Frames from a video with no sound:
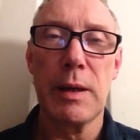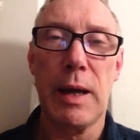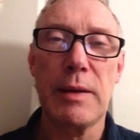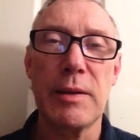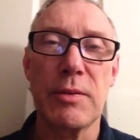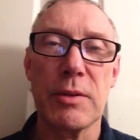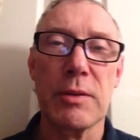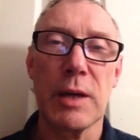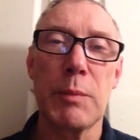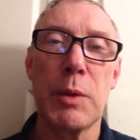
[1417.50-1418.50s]
At Easter
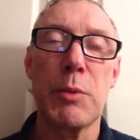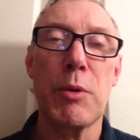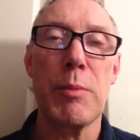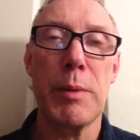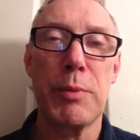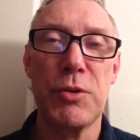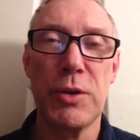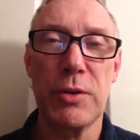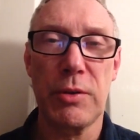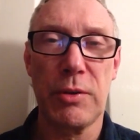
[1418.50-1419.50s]
time, when we remember
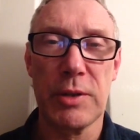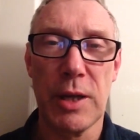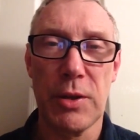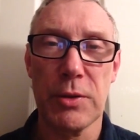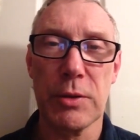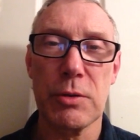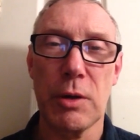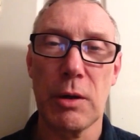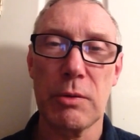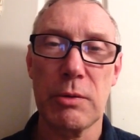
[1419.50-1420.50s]
Jesus' death on the
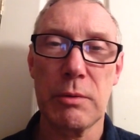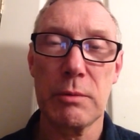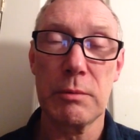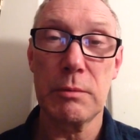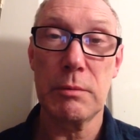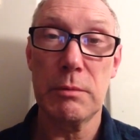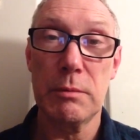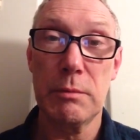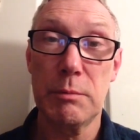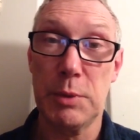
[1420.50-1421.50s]
cross,
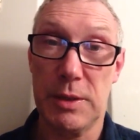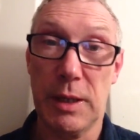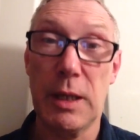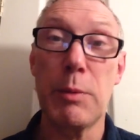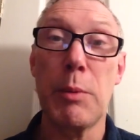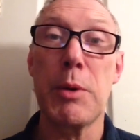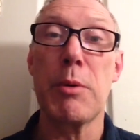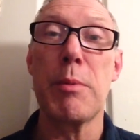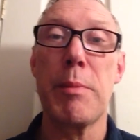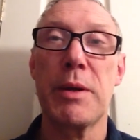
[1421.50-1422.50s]
particularly when we
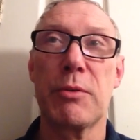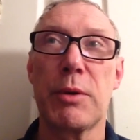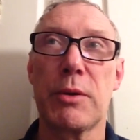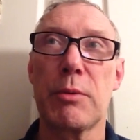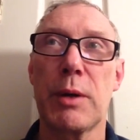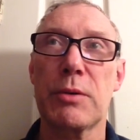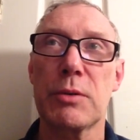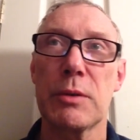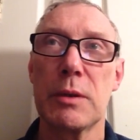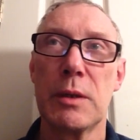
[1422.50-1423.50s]
remember his
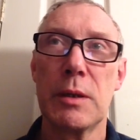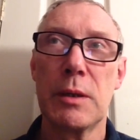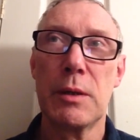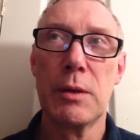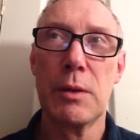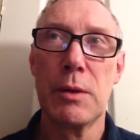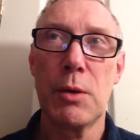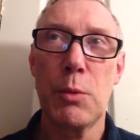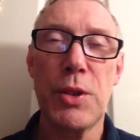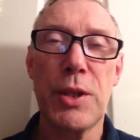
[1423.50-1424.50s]
resurrection,
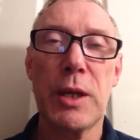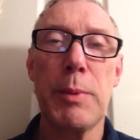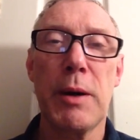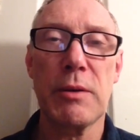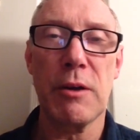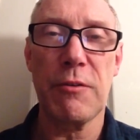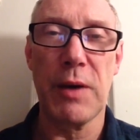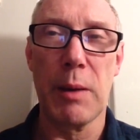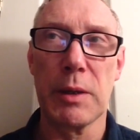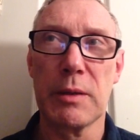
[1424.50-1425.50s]
we think about our
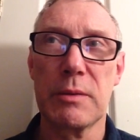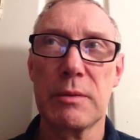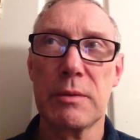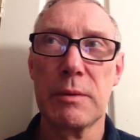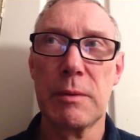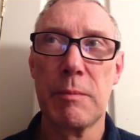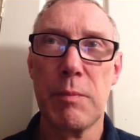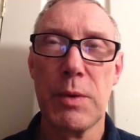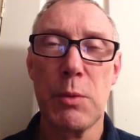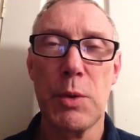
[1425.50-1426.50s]
families,
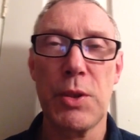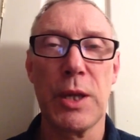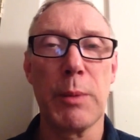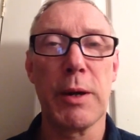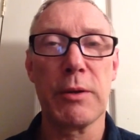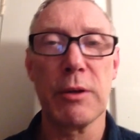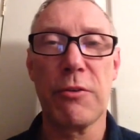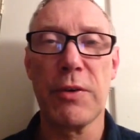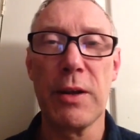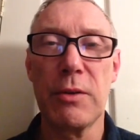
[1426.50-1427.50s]
we think about our
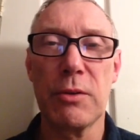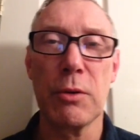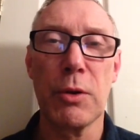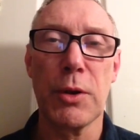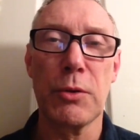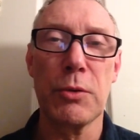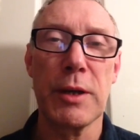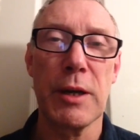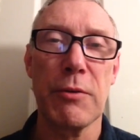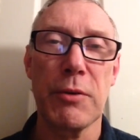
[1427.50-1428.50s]
friends and all those who
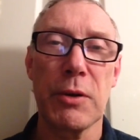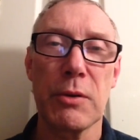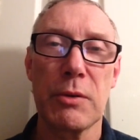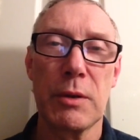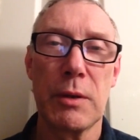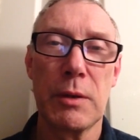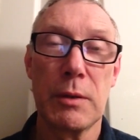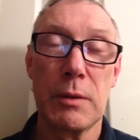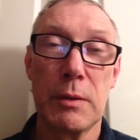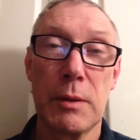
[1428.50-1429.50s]
care for us,
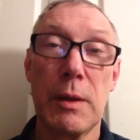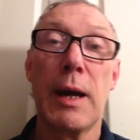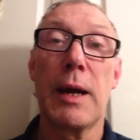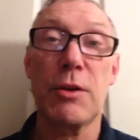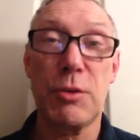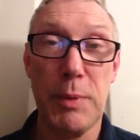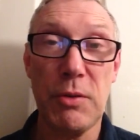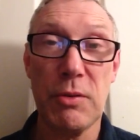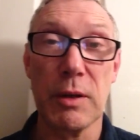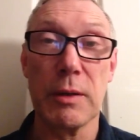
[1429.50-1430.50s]
and
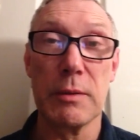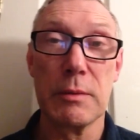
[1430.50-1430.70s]
especially